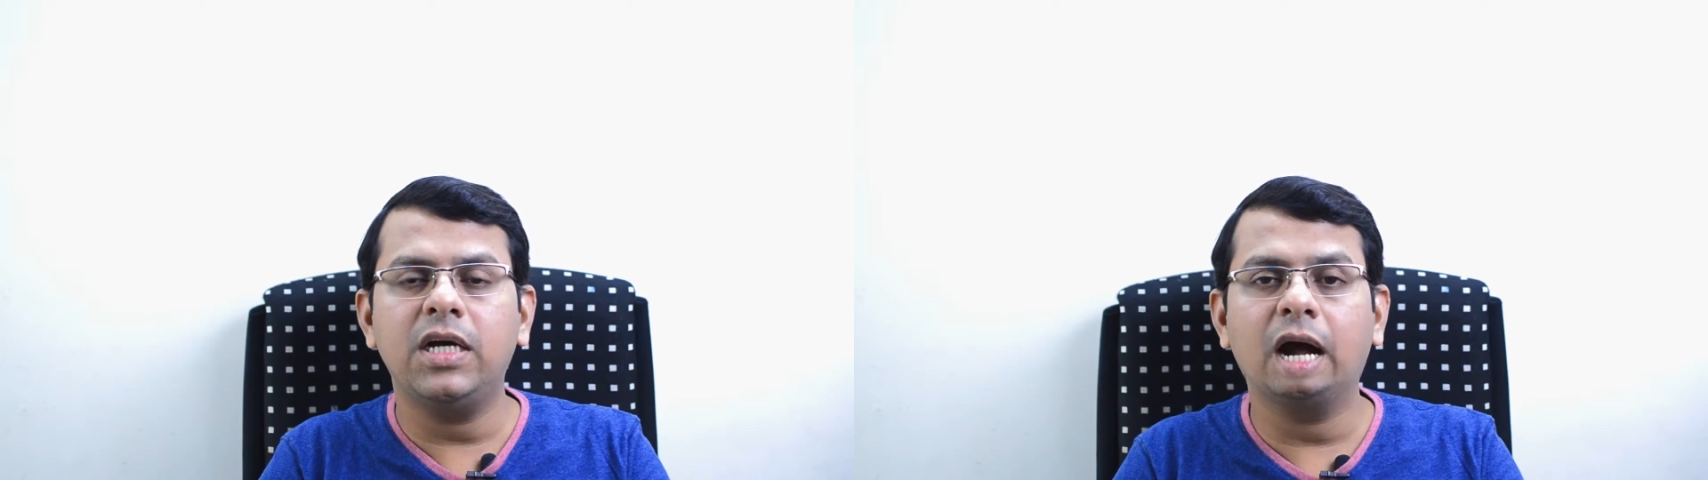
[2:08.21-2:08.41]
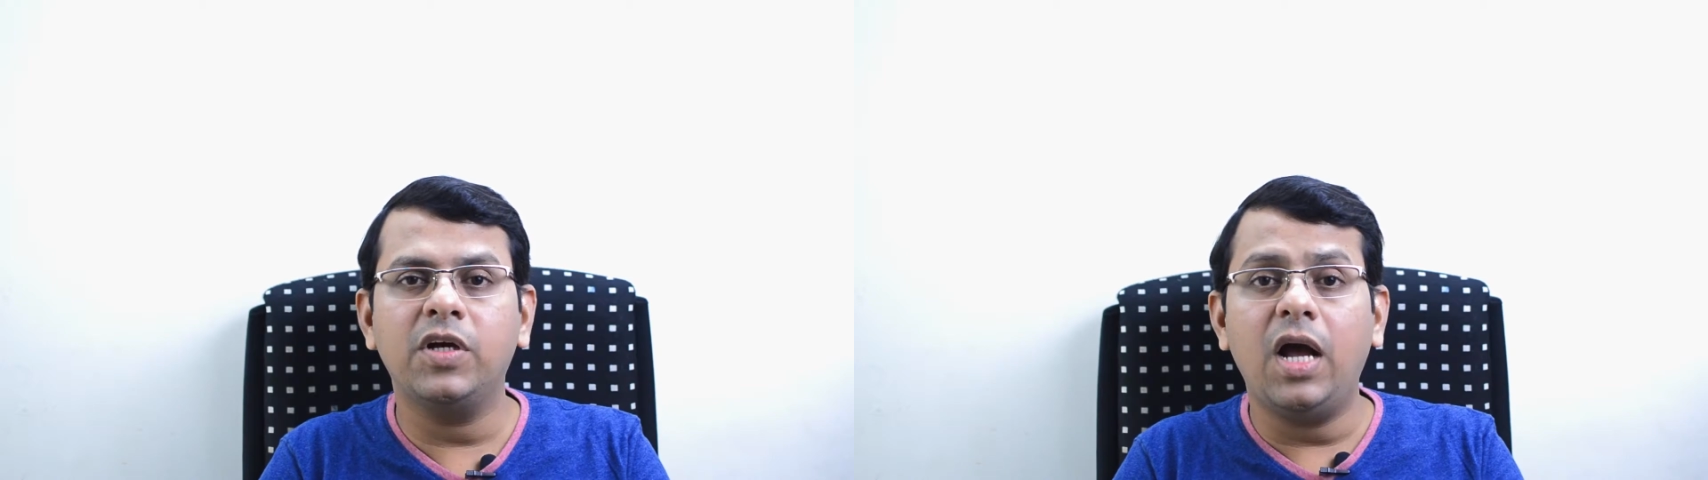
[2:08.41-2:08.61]

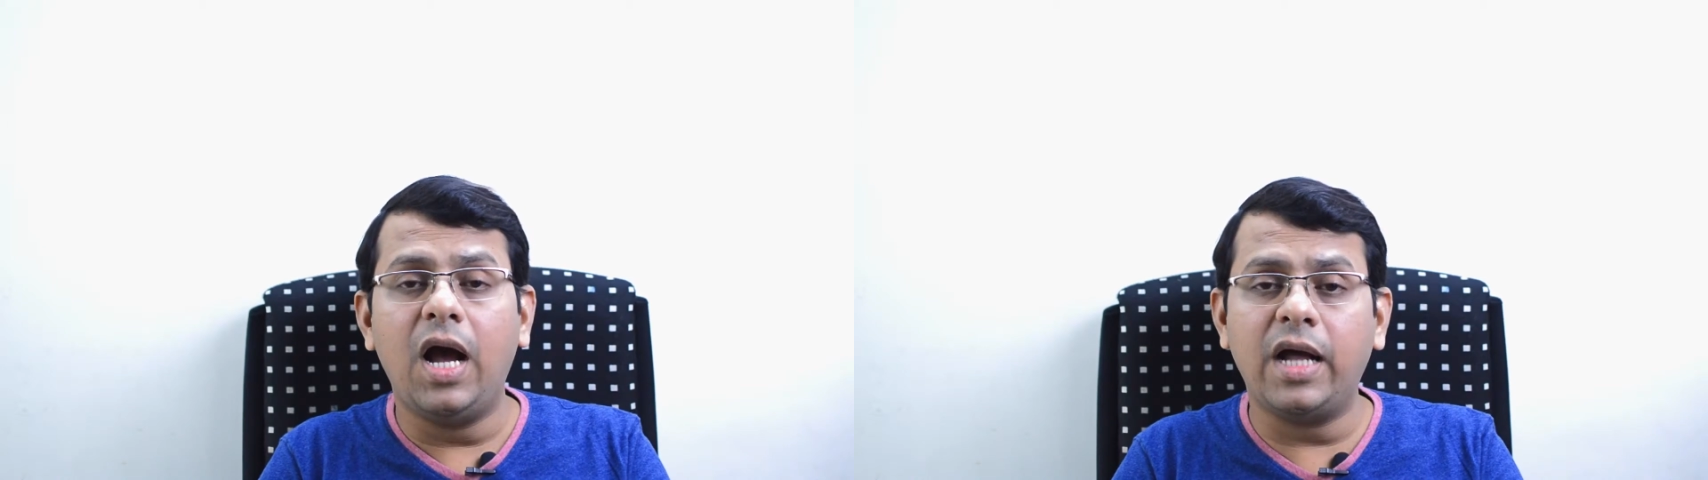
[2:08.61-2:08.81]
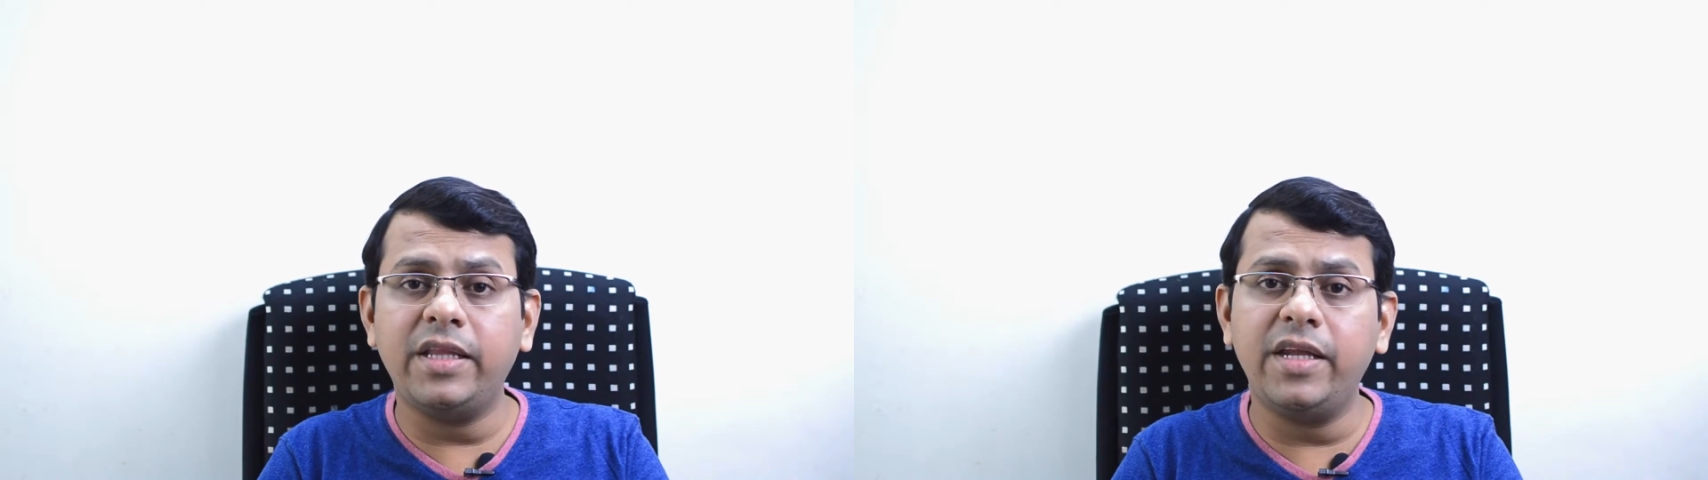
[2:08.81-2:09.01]
and
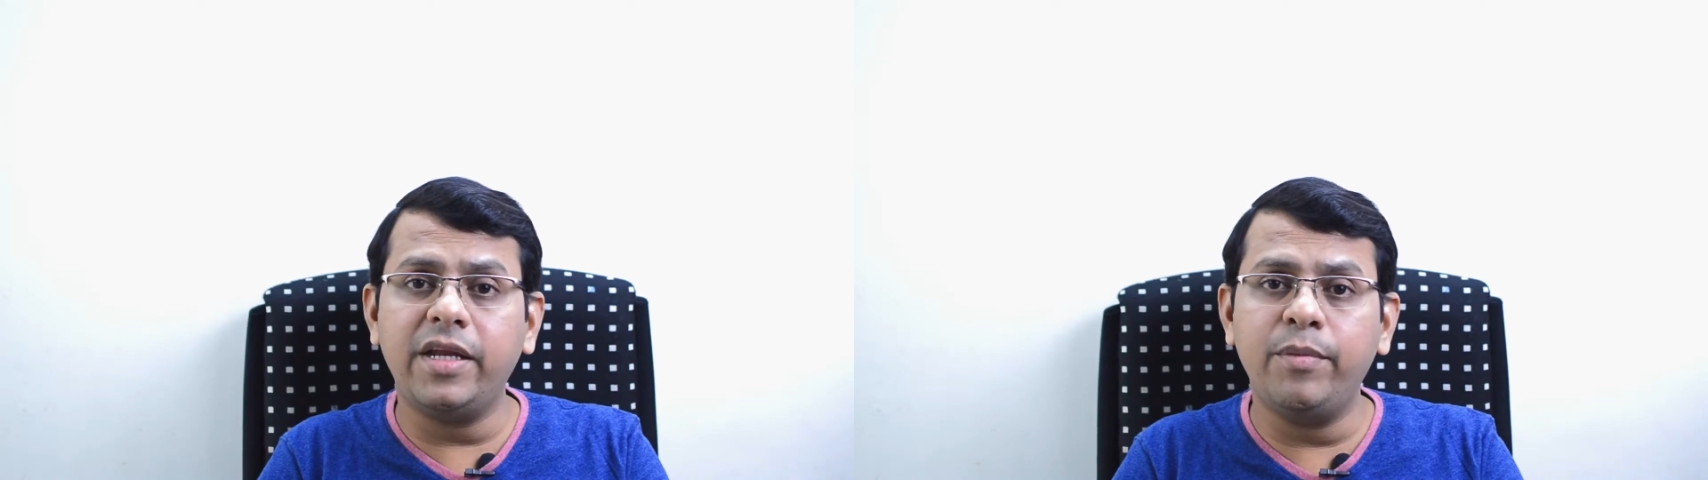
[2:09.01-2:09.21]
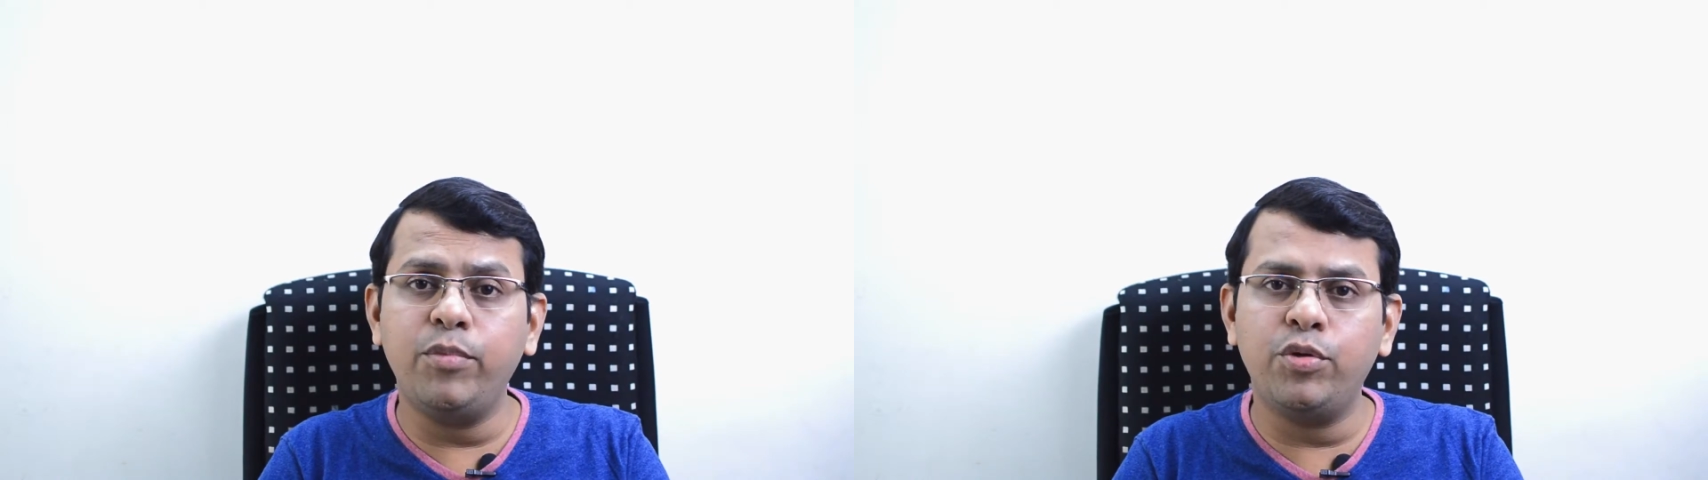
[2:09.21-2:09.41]
other
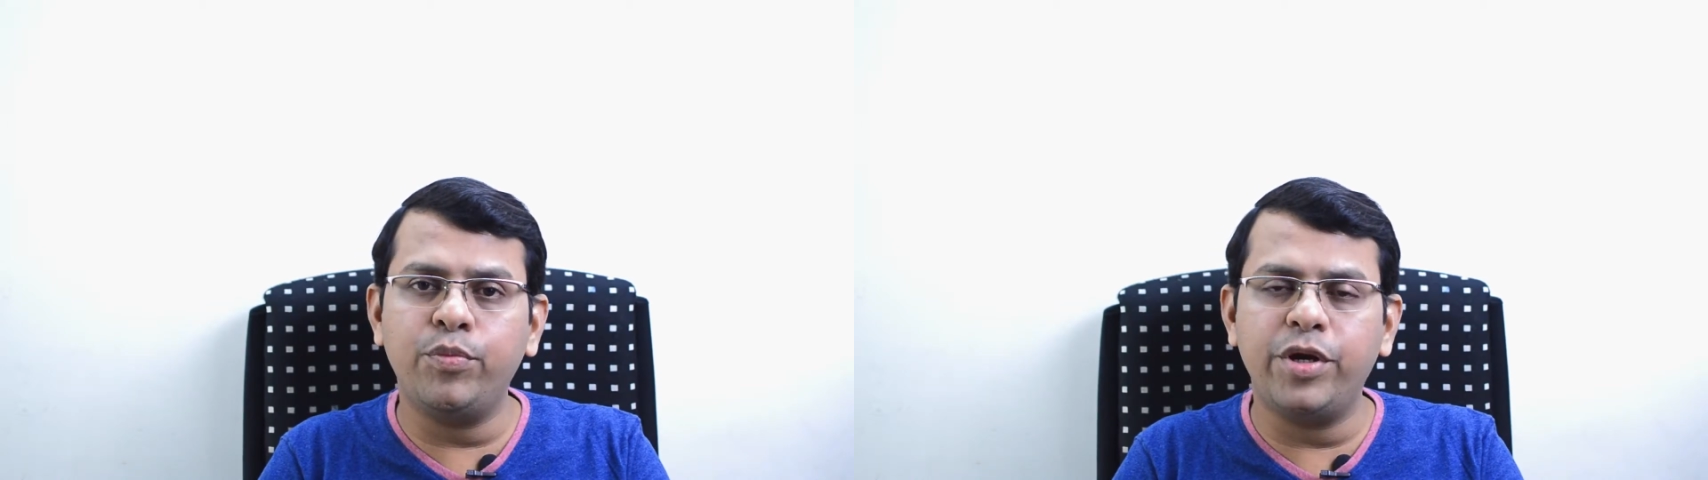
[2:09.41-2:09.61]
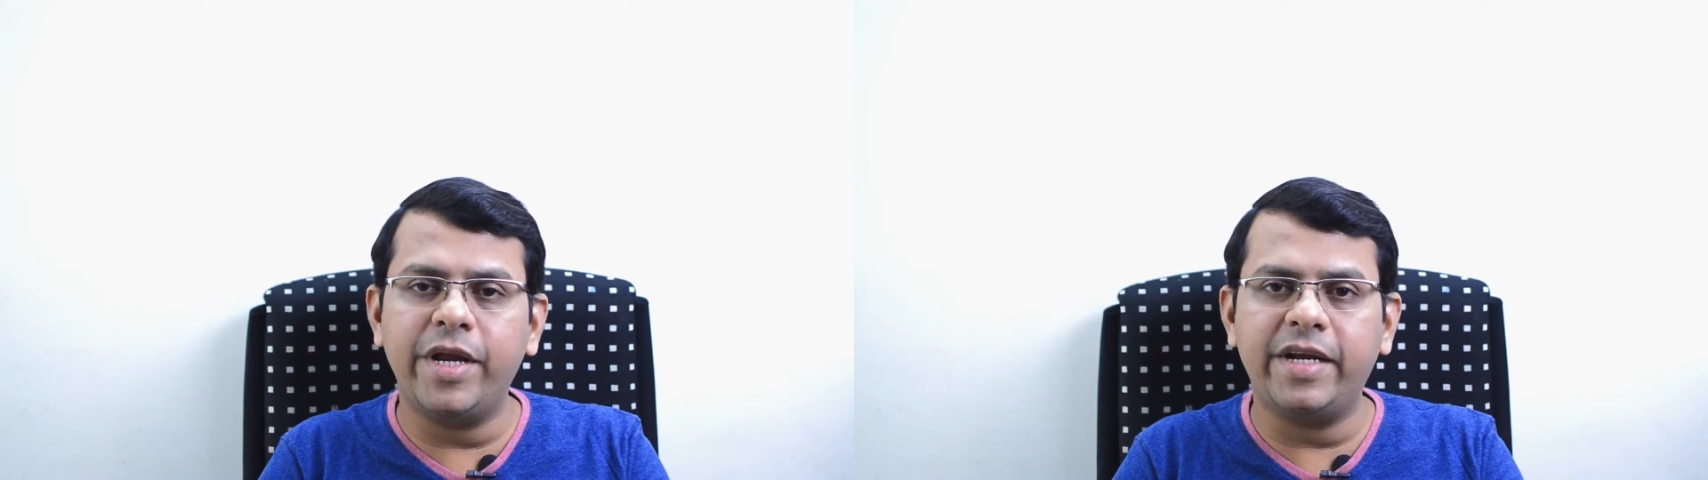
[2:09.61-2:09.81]
immune
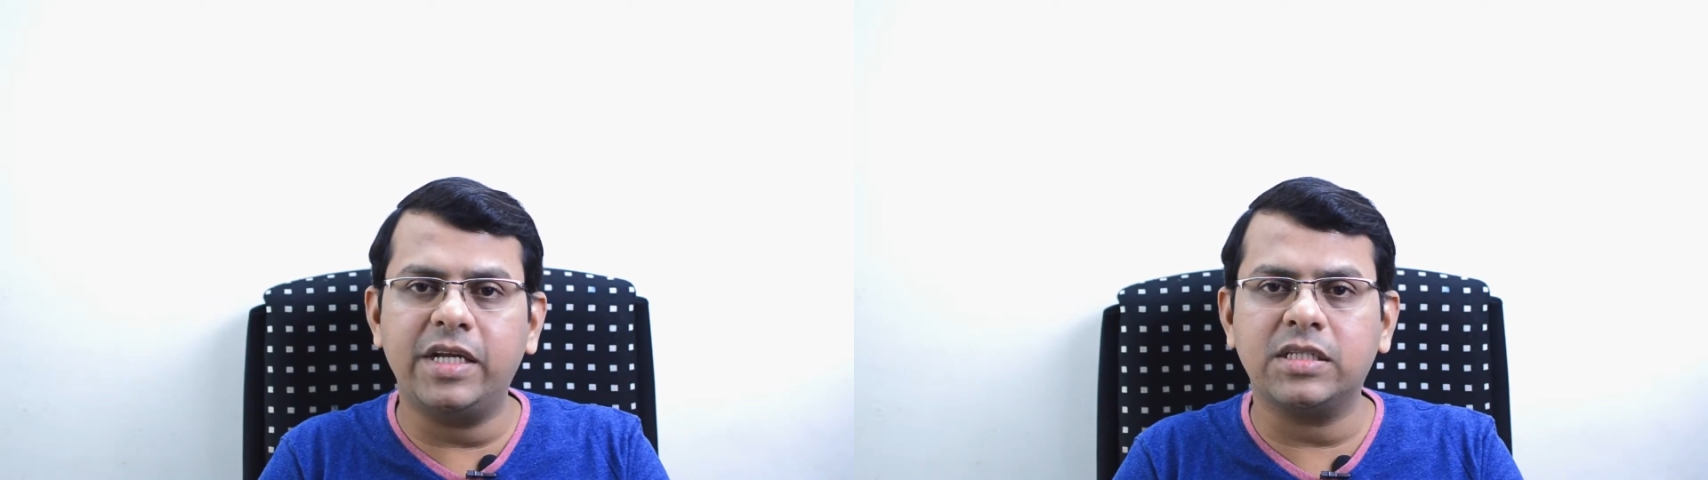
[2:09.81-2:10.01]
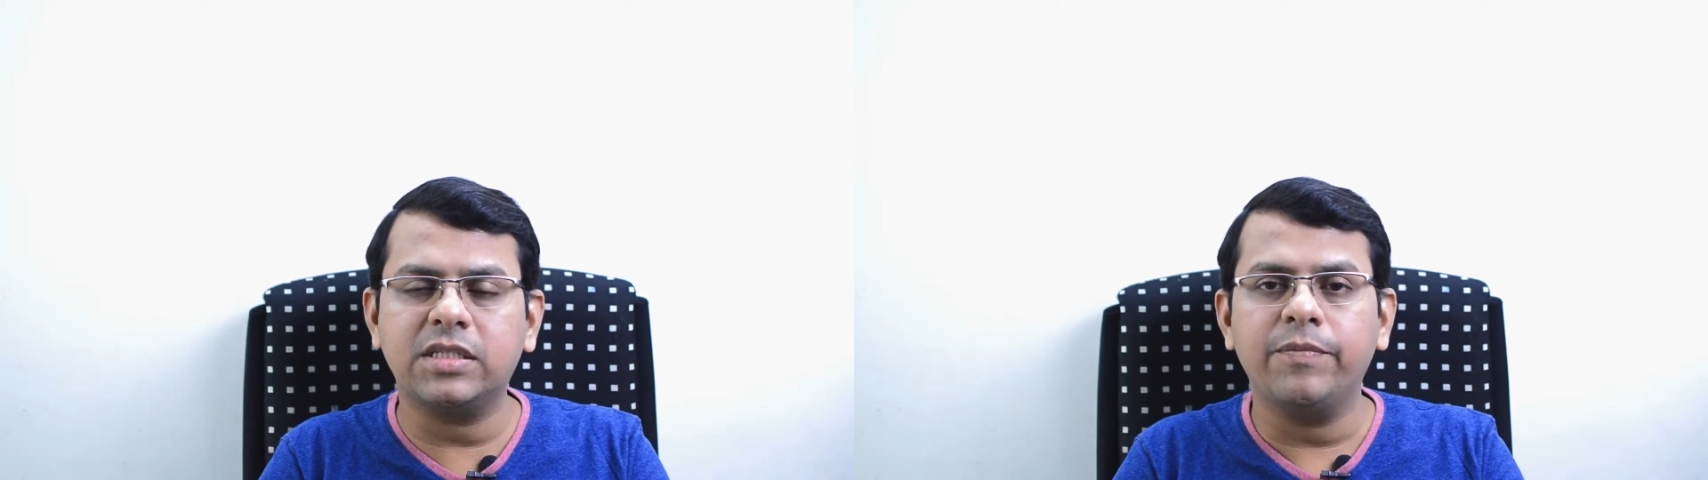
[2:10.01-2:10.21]

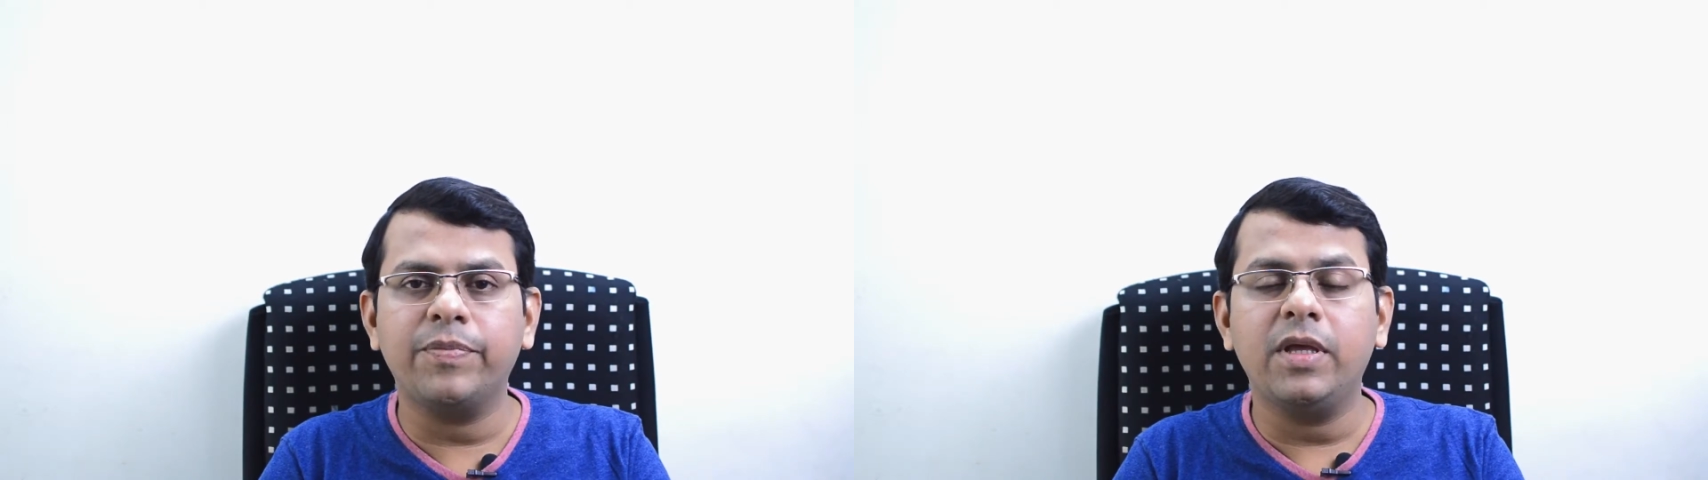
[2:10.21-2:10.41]
mediators.